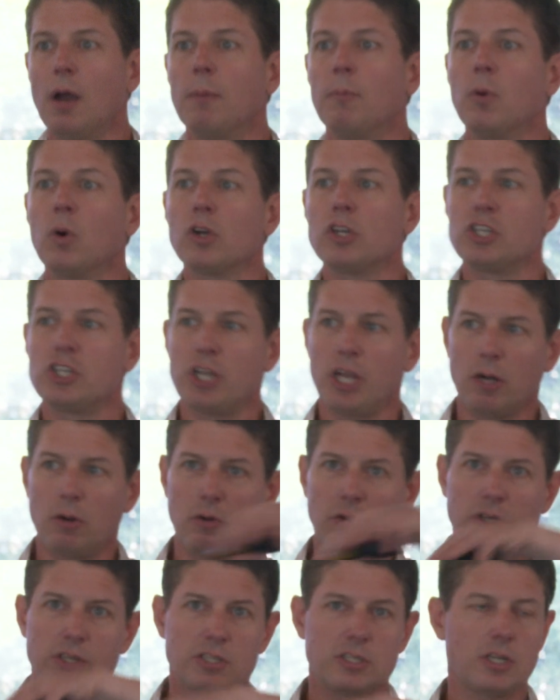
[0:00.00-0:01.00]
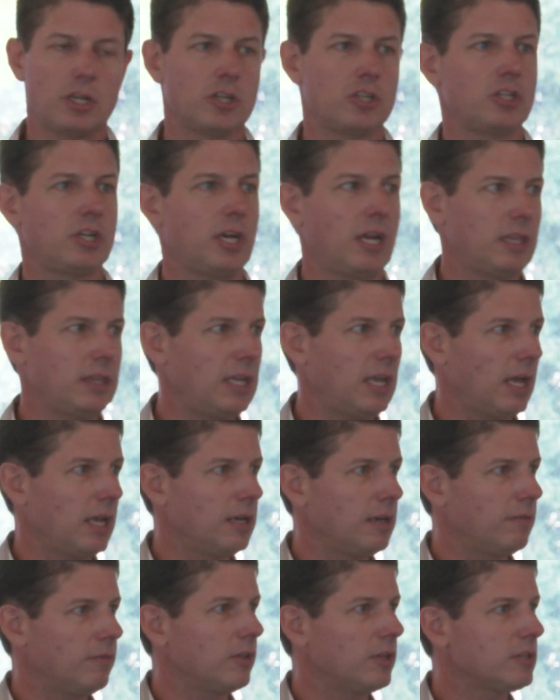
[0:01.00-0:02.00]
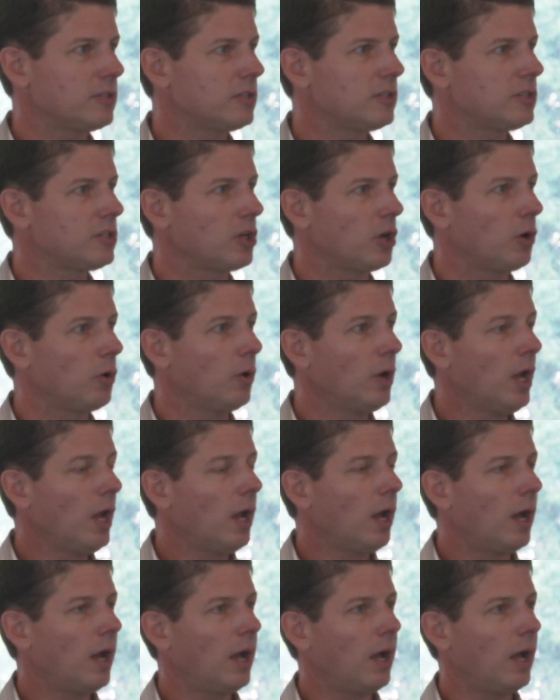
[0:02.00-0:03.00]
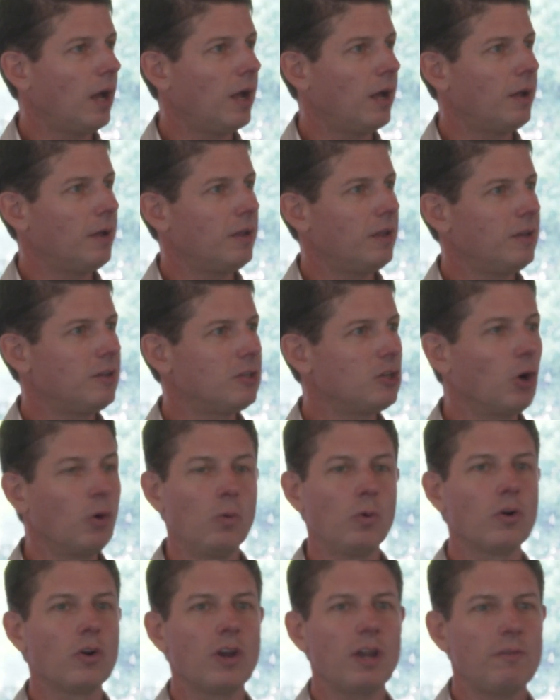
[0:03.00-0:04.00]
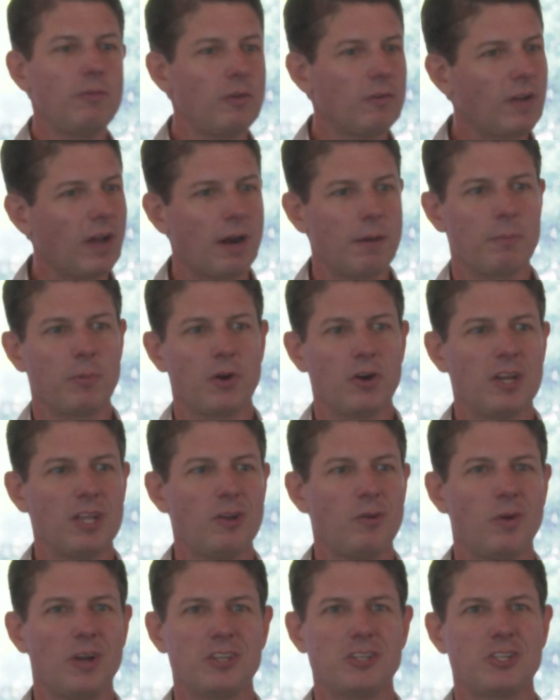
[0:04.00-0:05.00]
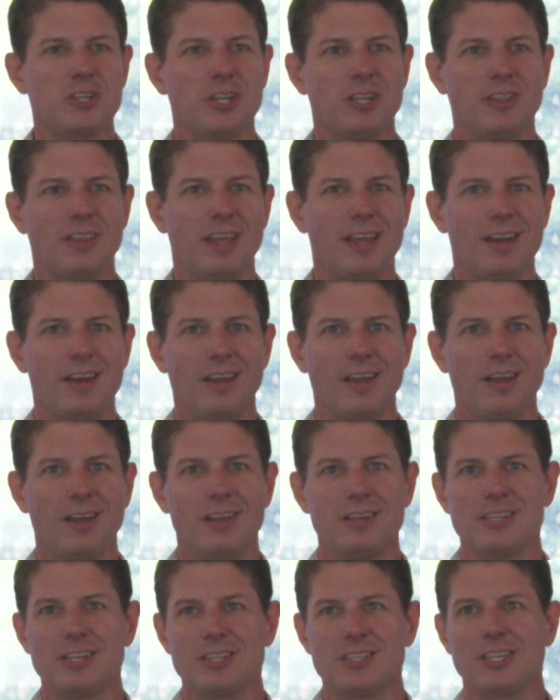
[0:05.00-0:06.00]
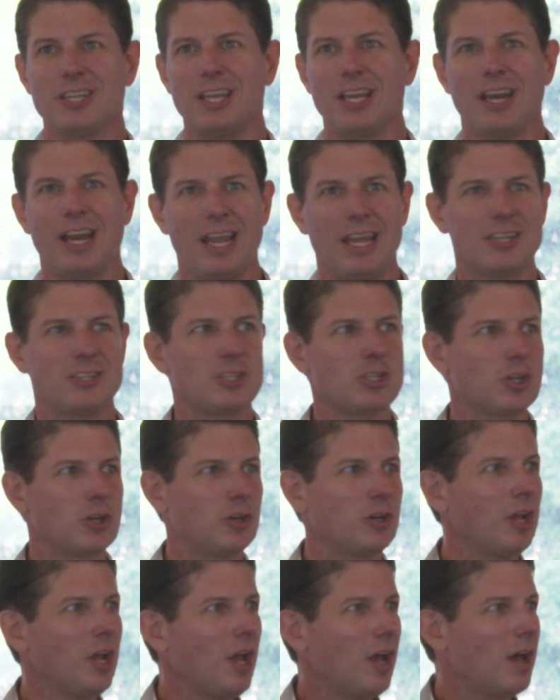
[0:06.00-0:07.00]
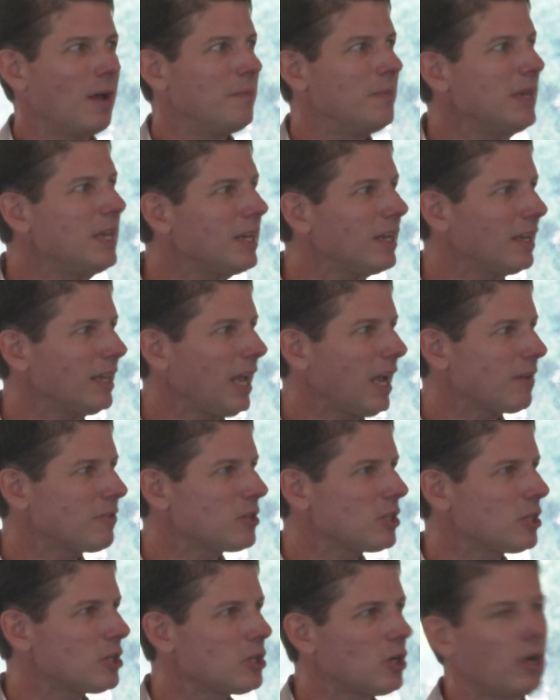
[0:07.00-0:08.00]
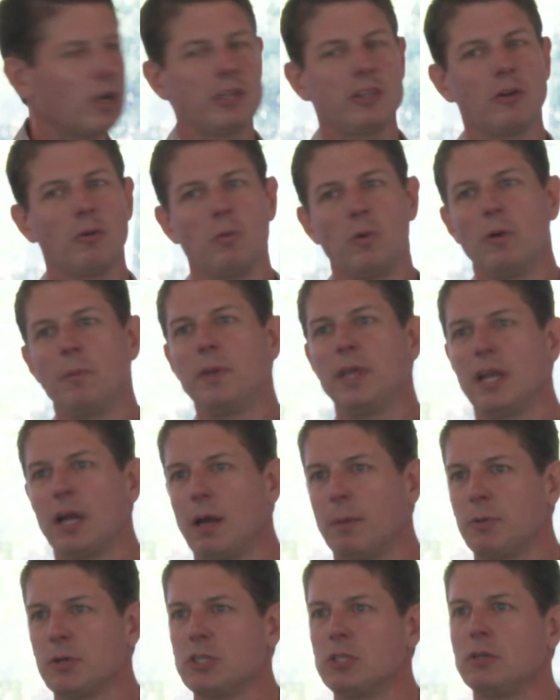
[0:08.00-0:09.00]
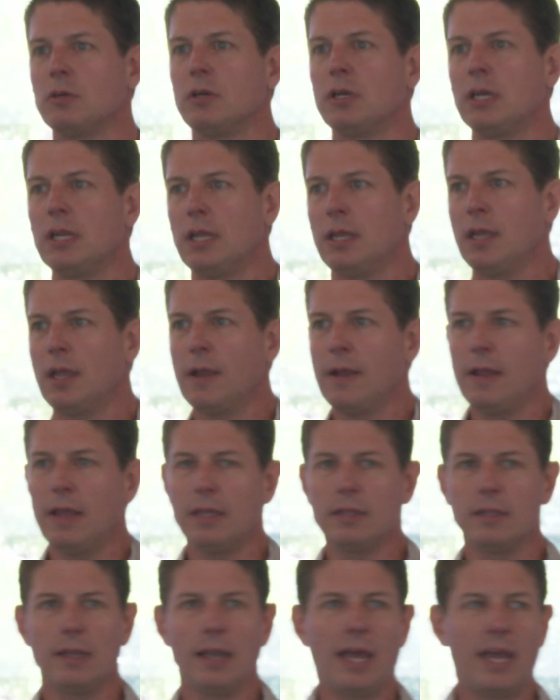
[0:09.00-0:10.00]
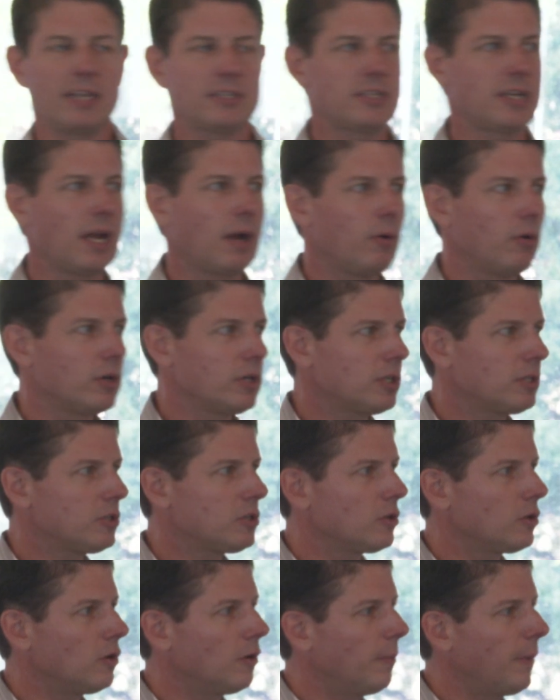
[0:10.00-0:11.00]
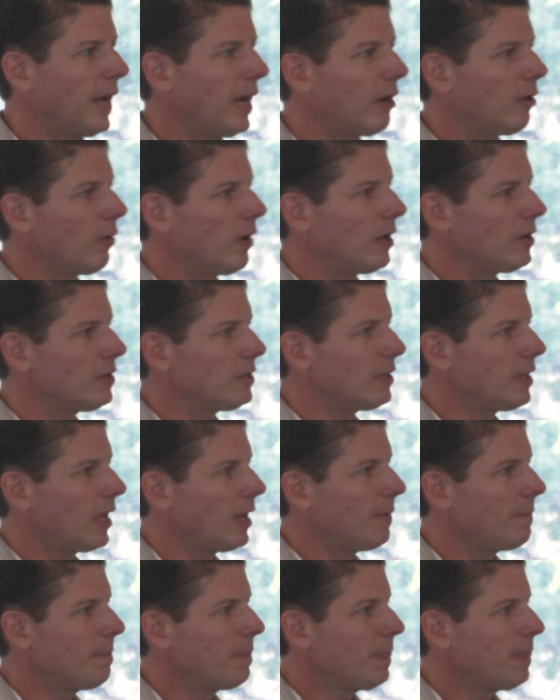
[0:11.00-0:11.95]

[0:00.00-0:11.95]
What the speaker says: more general discussion at the end of of this. So don't worry if you've got a burning question that doesn't get answered immediately after the talk. There will be an opportunity in the last hour to circle back around to that.